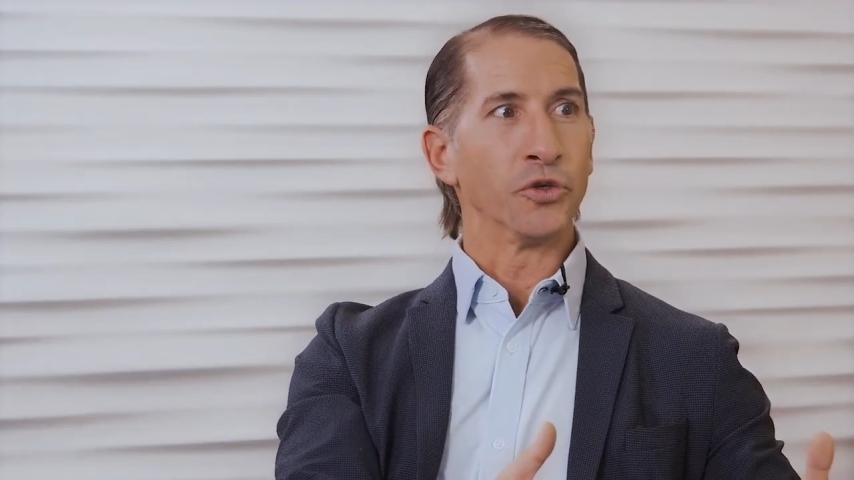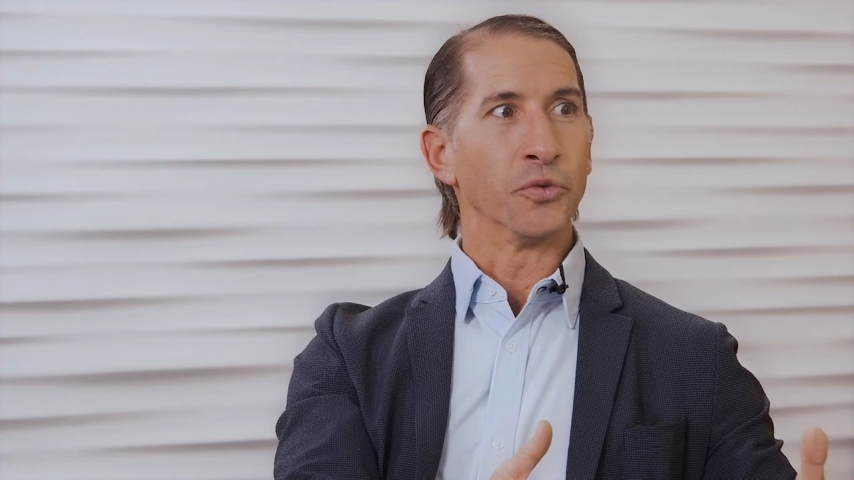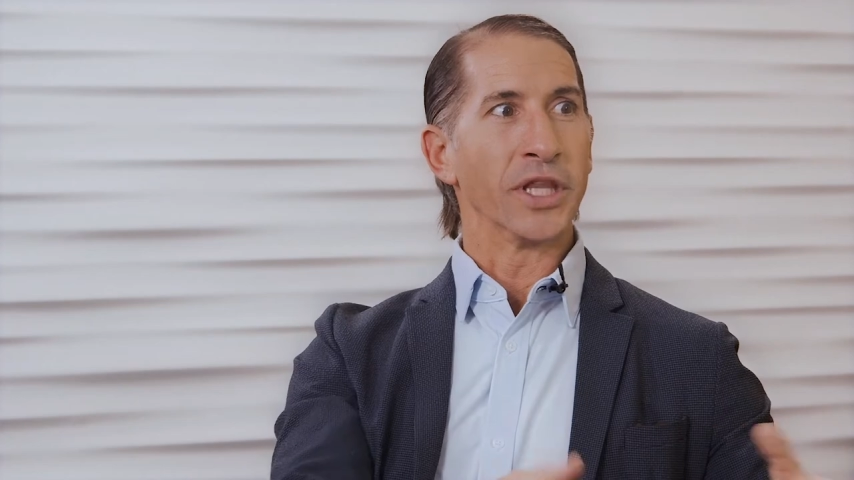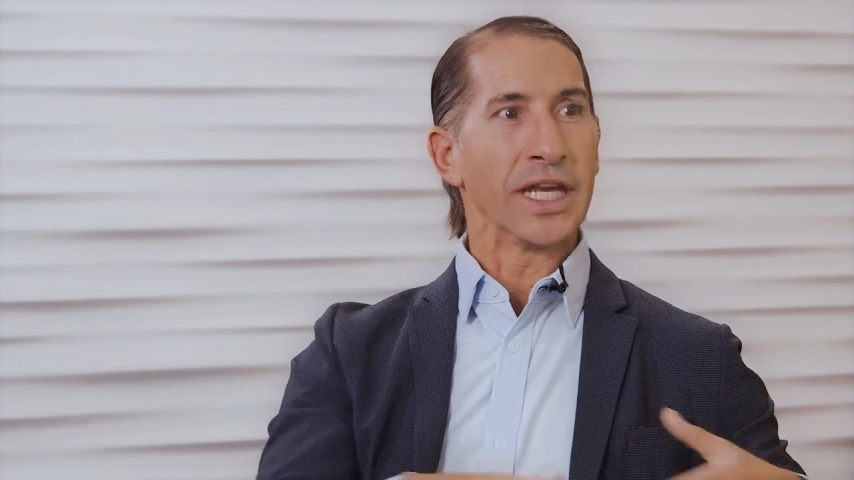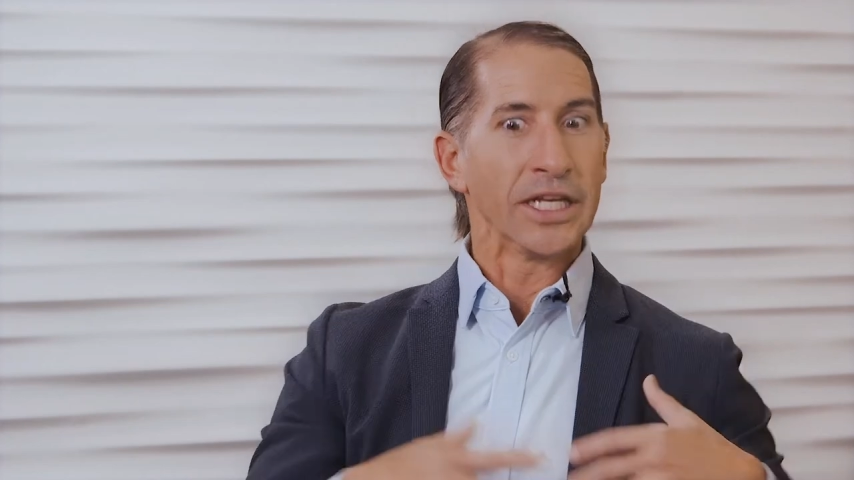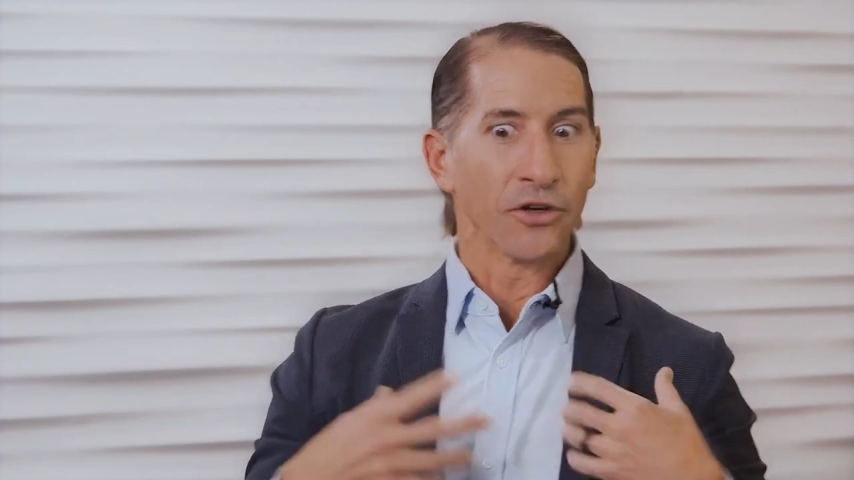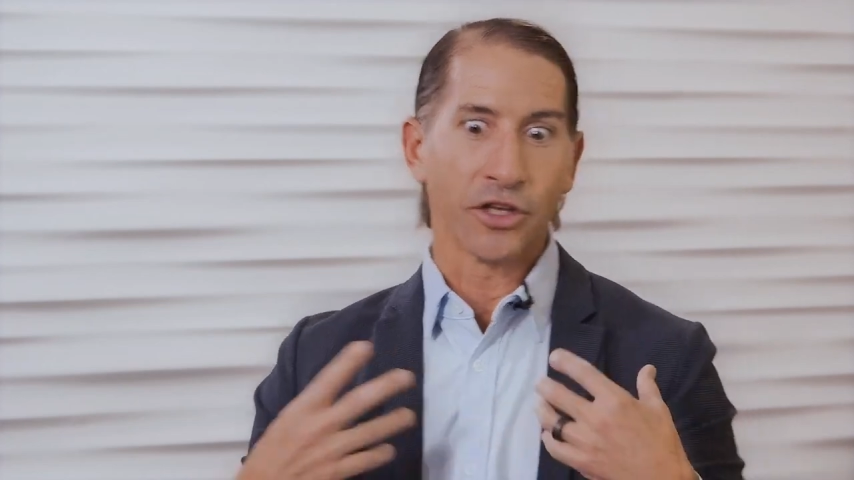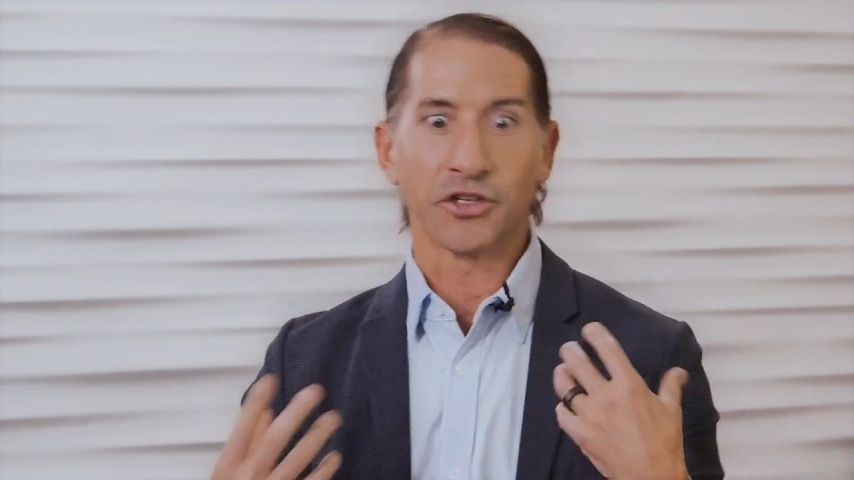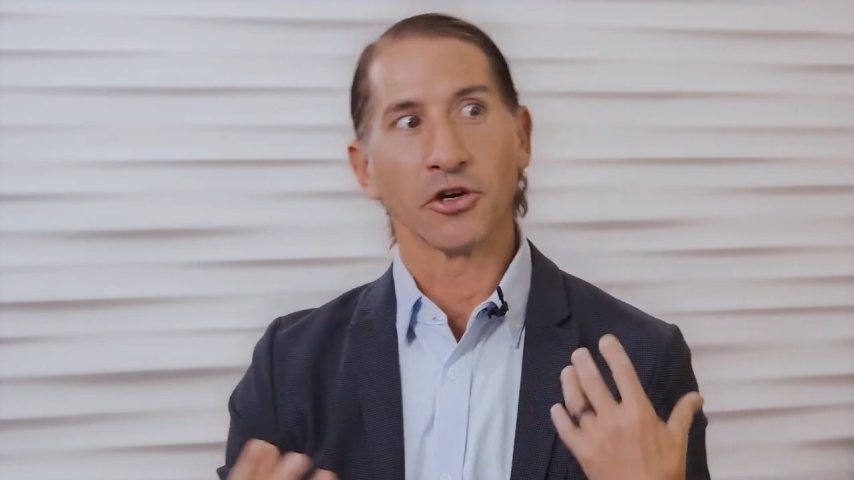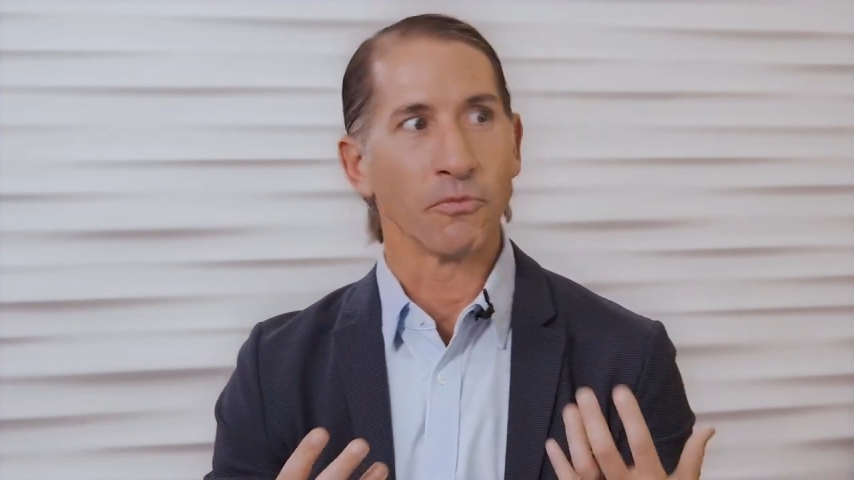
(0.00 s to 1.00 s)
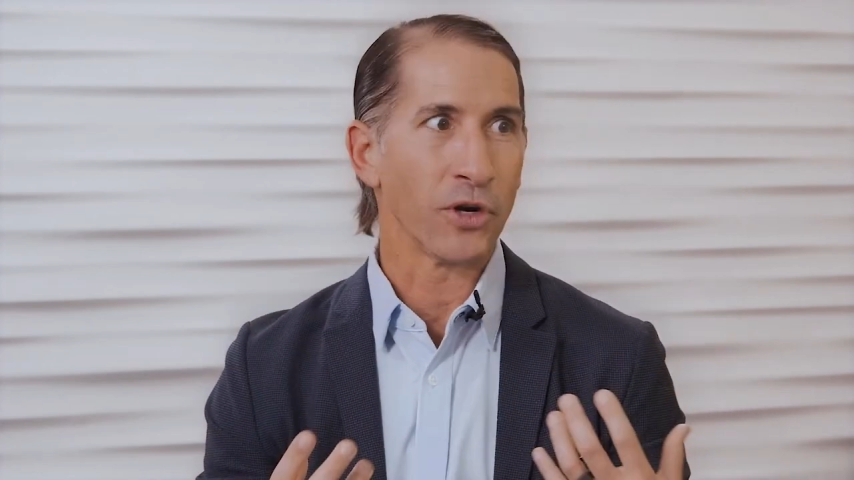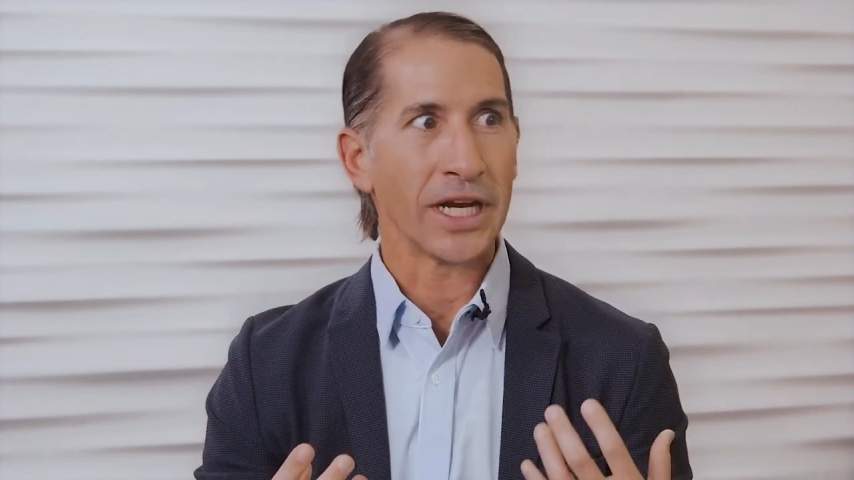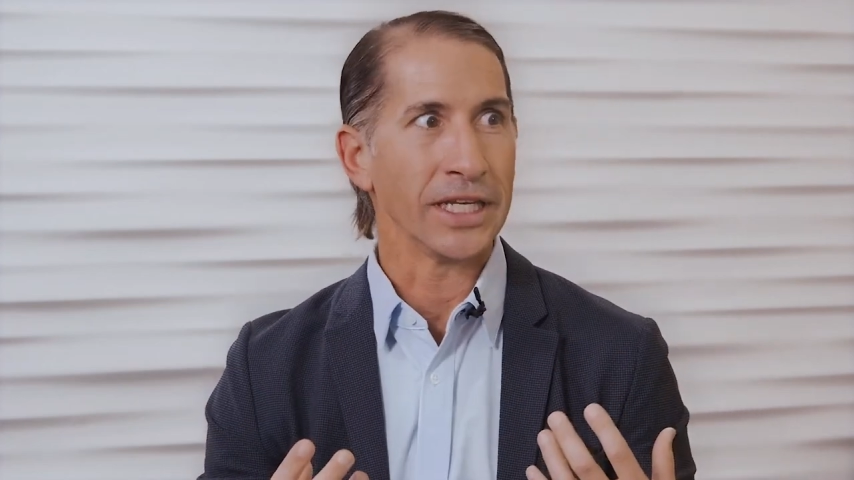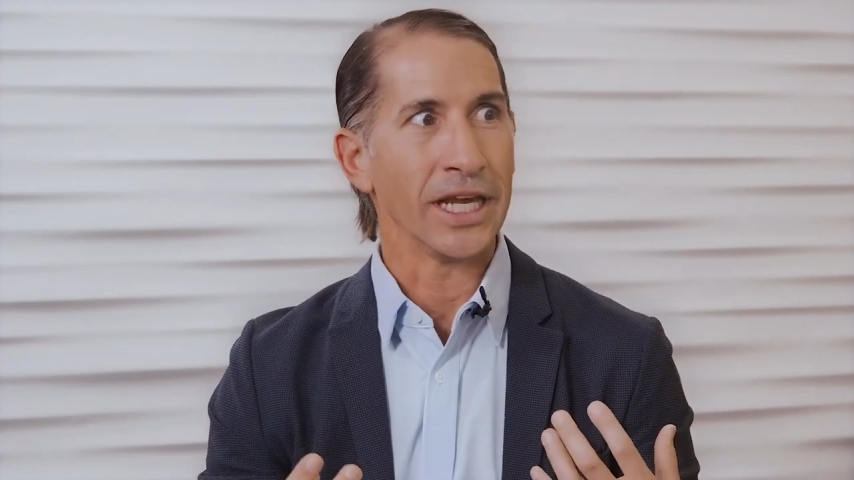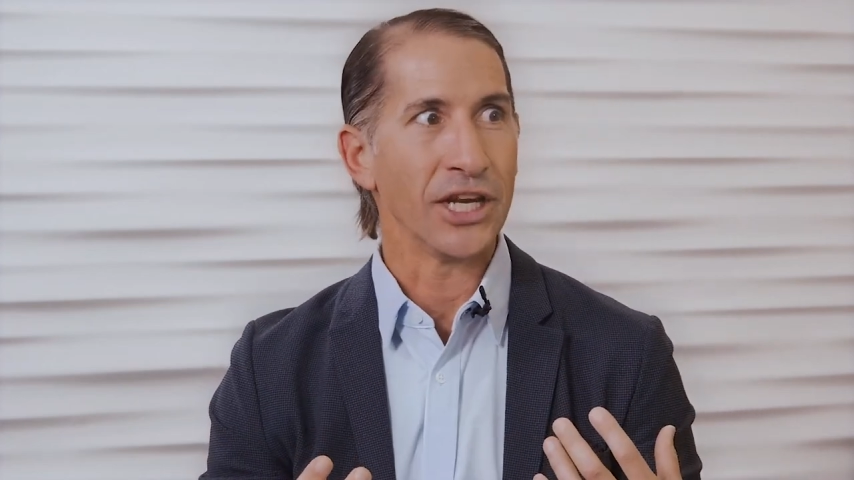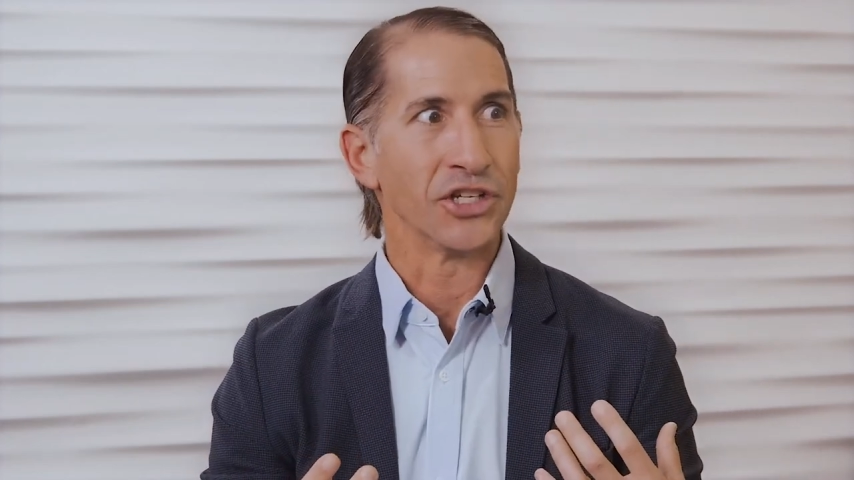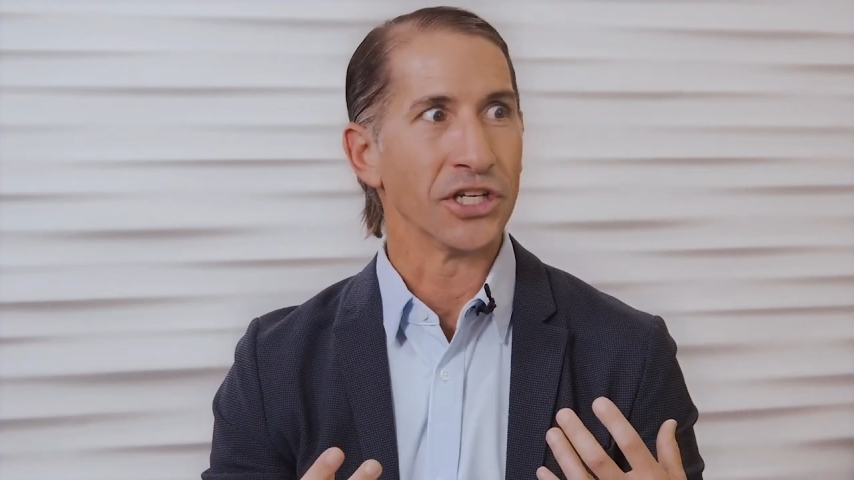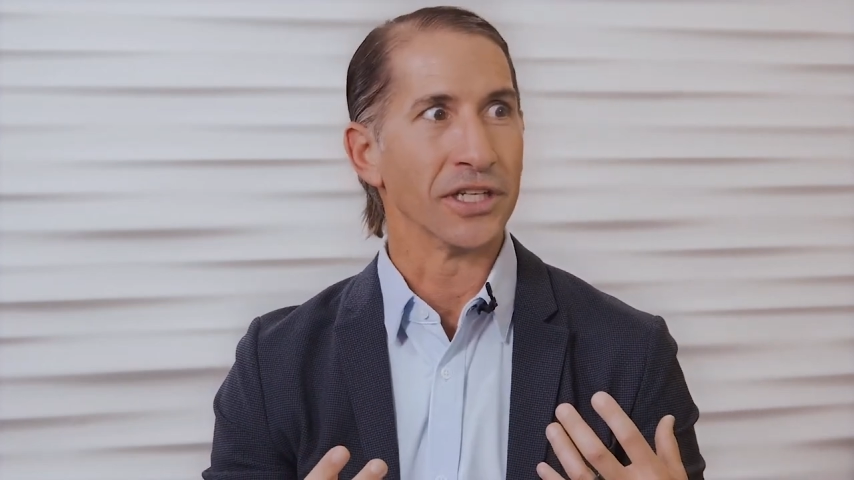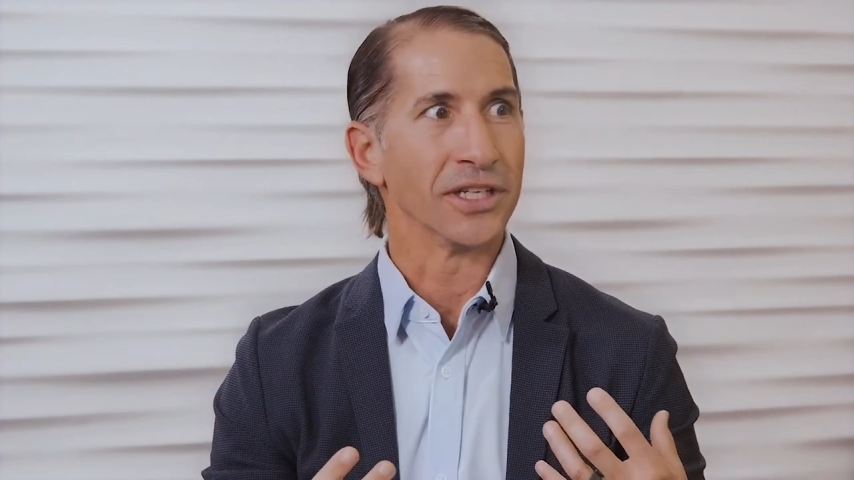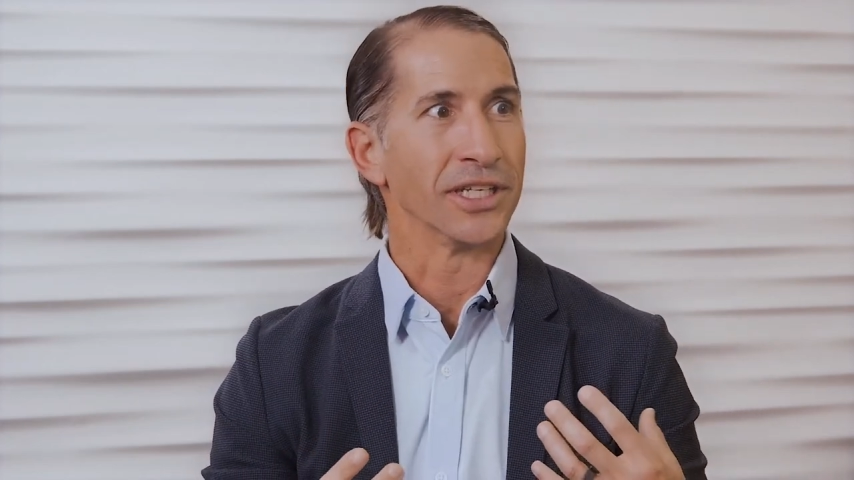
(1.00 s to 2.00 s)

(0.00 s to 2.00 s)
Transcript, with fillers: when they hear the term radiation,